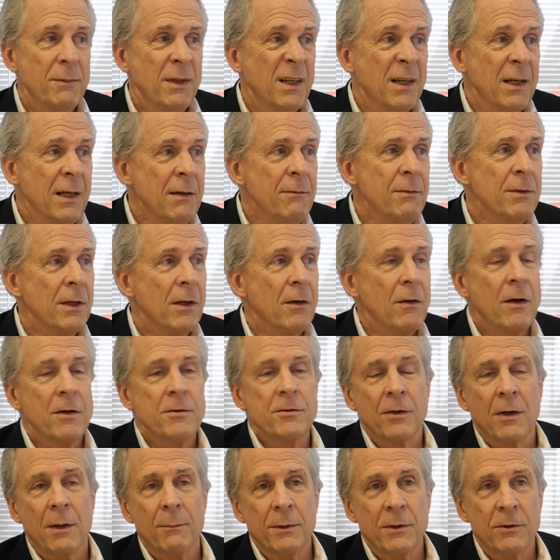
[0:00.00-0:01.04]
even the larger
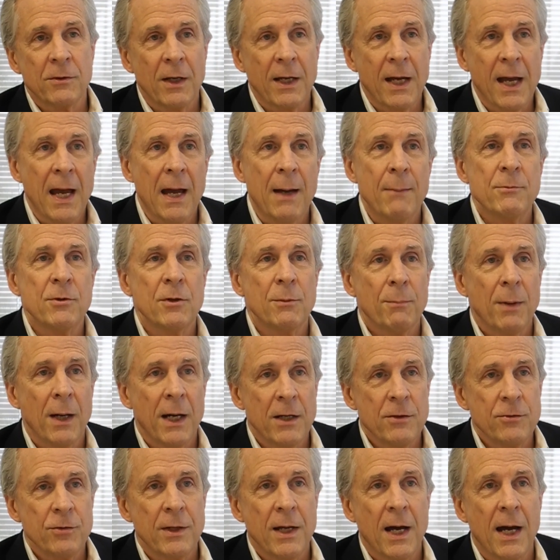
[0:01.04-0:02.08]
companies like Amgen,
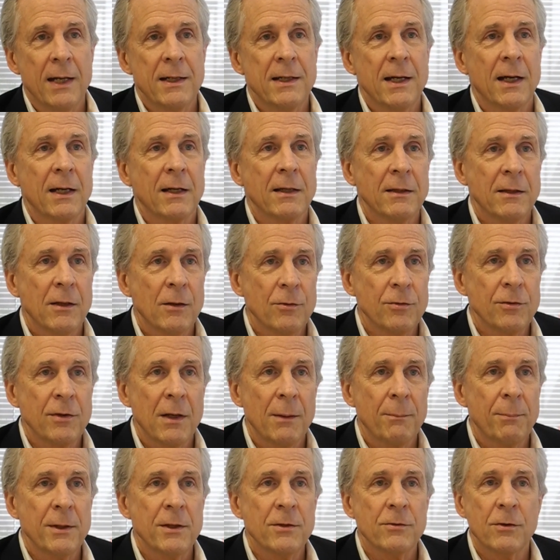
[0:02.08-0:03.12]
Biogen, IDEC, and those
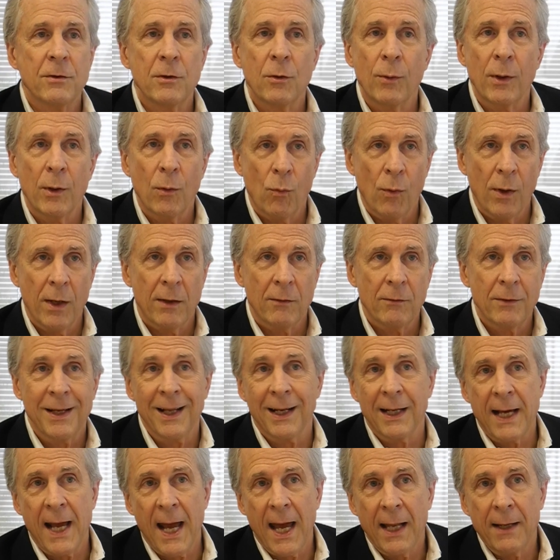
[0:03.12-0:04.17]
companies are doing well,
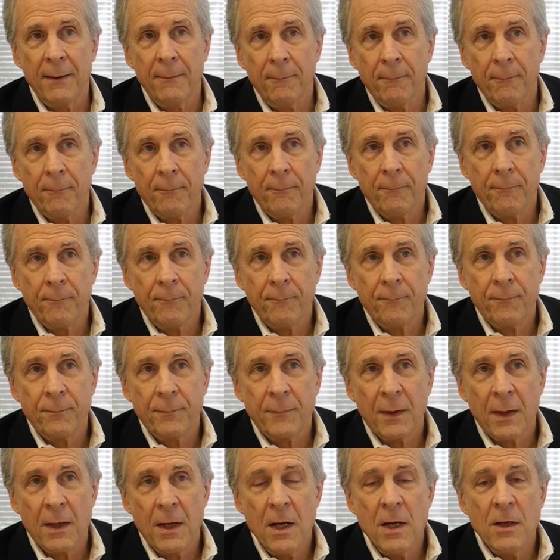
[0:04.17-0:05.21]
Gilead.
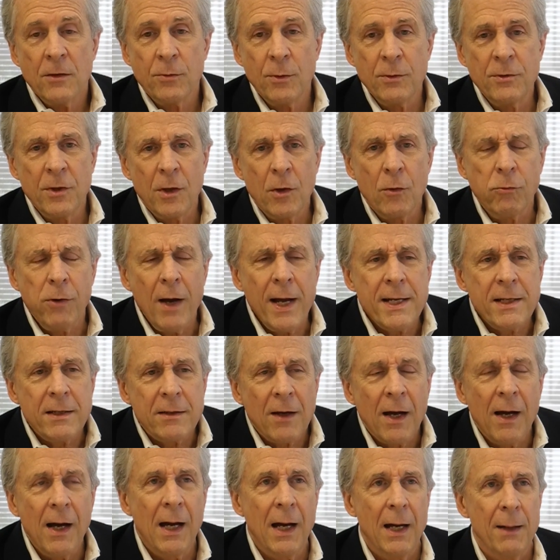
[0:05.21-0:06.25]
So it's a great
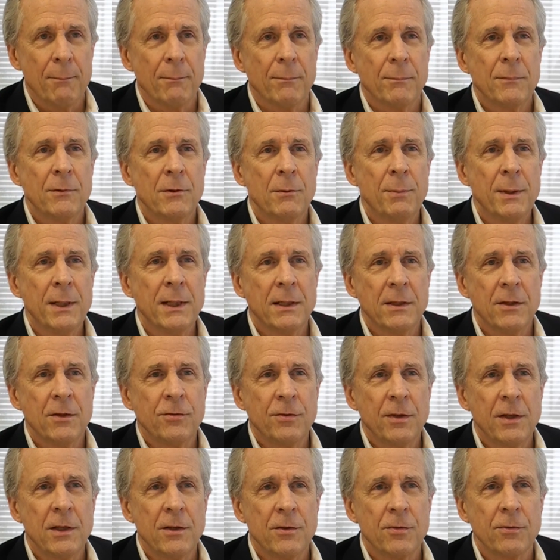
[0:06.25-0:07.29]
time to be in this
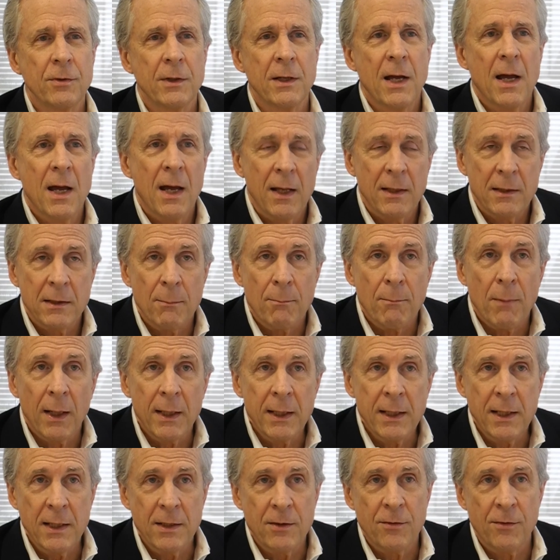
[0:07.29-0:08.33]
industry. The
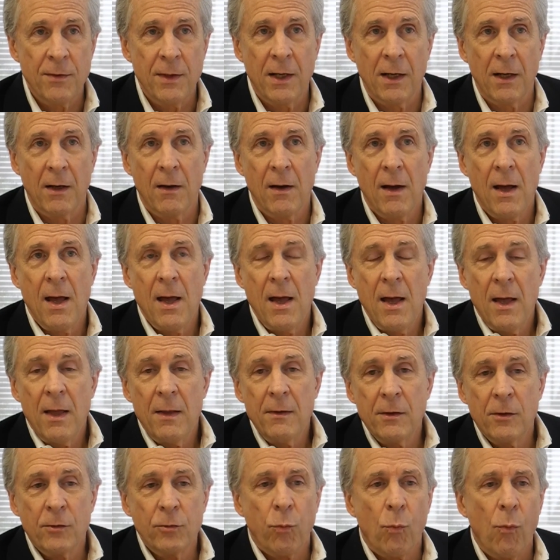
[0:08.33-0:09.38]
money is there.
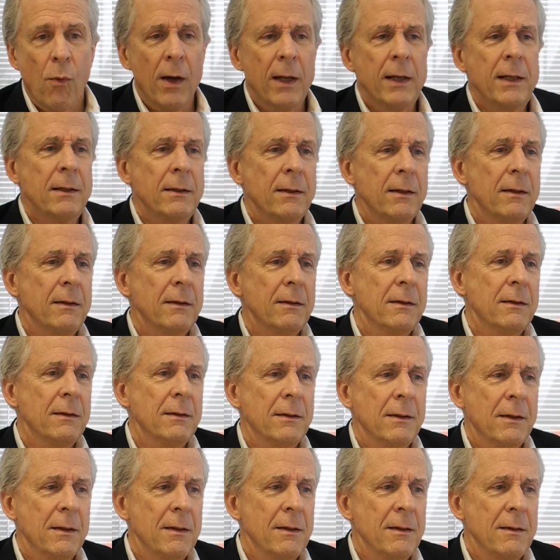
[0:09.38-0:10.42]
There's one
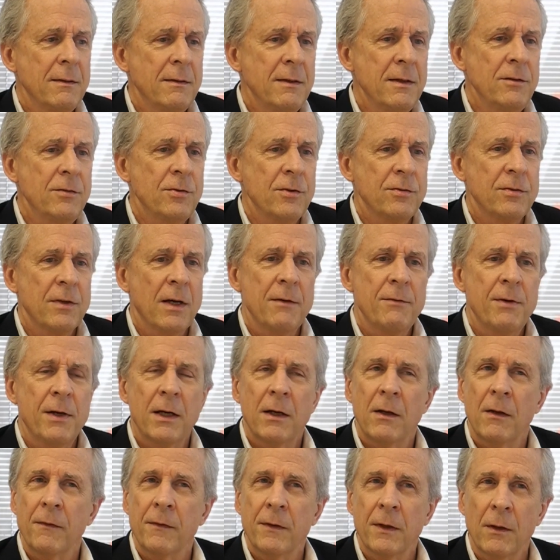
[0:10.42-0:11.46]
thesis I've
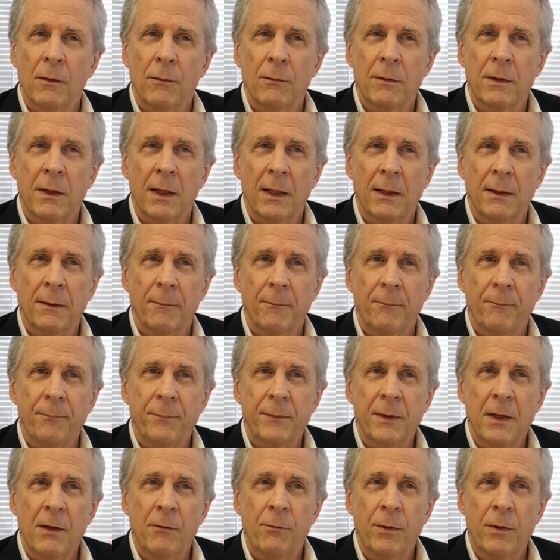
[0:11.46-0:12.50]
held, though, that
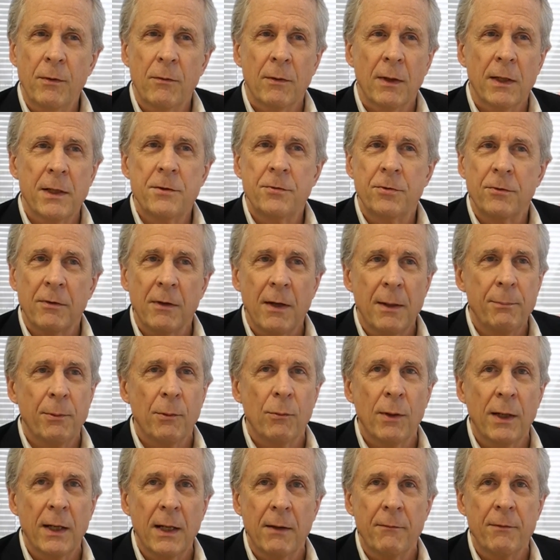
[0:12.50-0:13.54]
if we really scrape
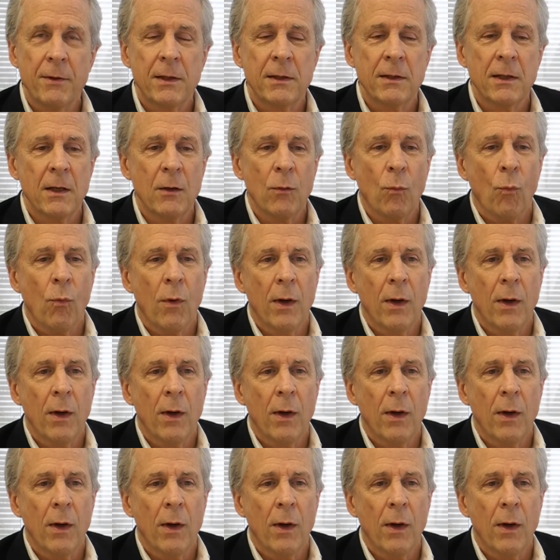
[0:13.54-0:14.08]
away everything,